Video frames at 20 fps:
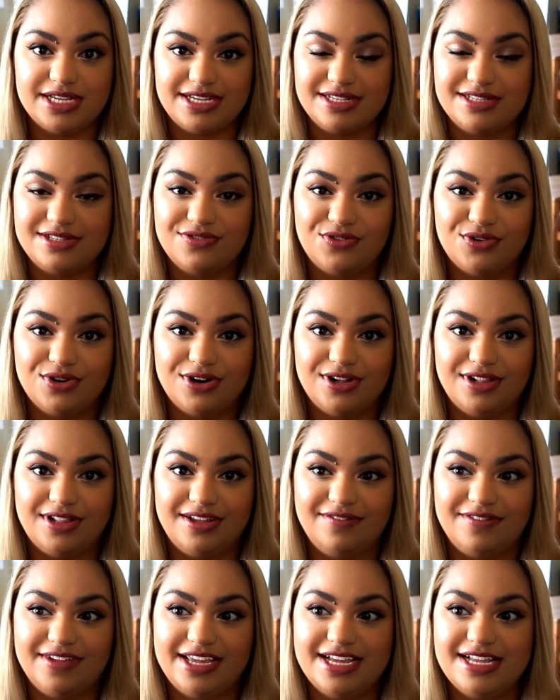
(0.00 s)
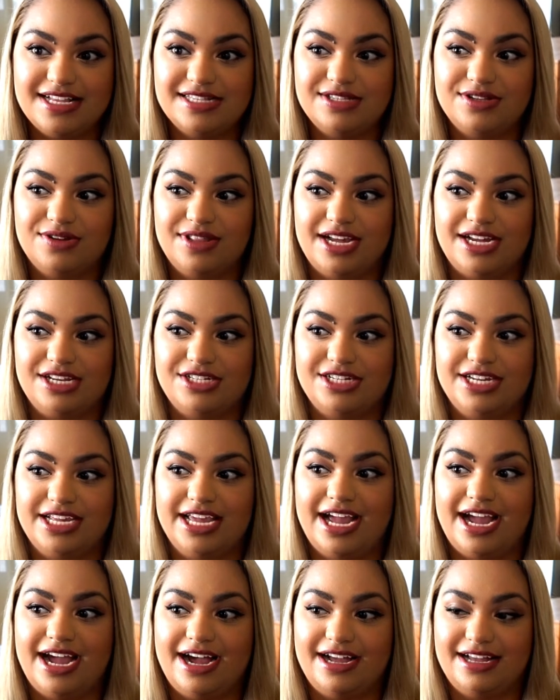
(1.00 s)
is for Olivia so that
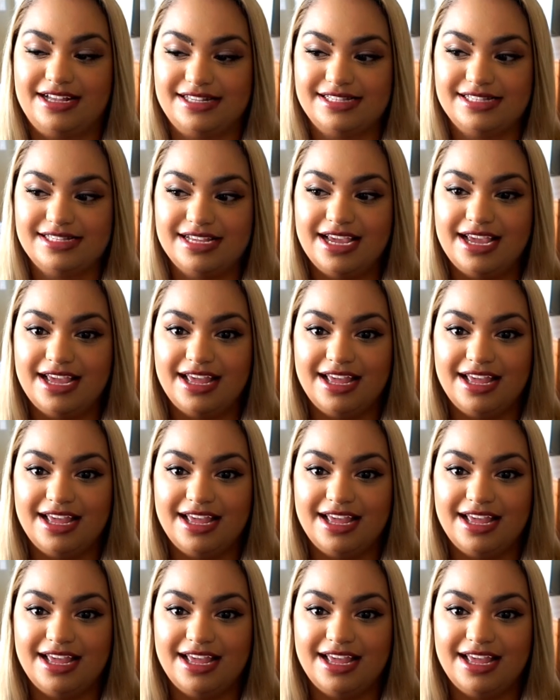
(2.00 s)
she has